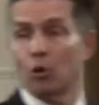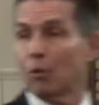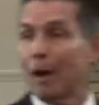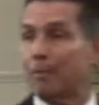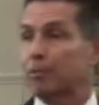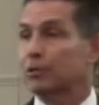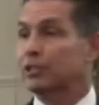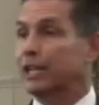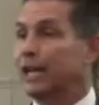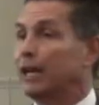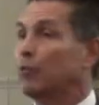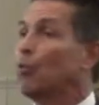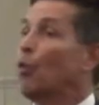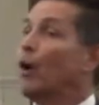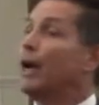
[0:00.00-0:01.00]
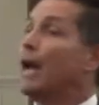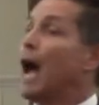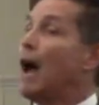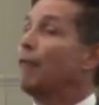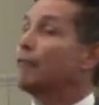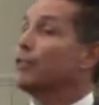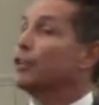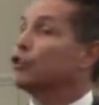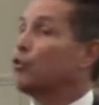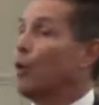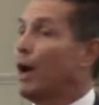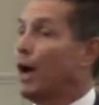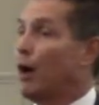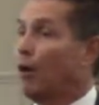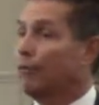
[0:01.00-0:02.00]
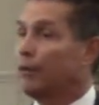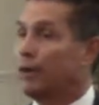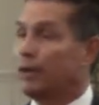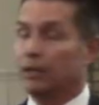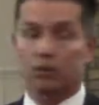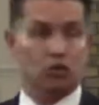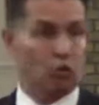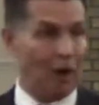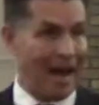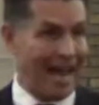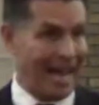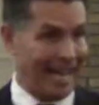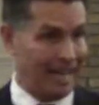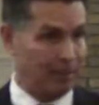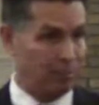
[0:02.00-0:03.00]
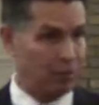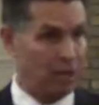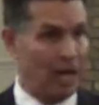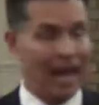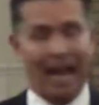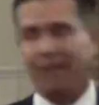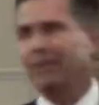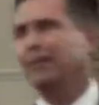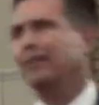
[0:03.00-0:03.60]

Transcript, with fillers: represented one of the 12 tribes. And then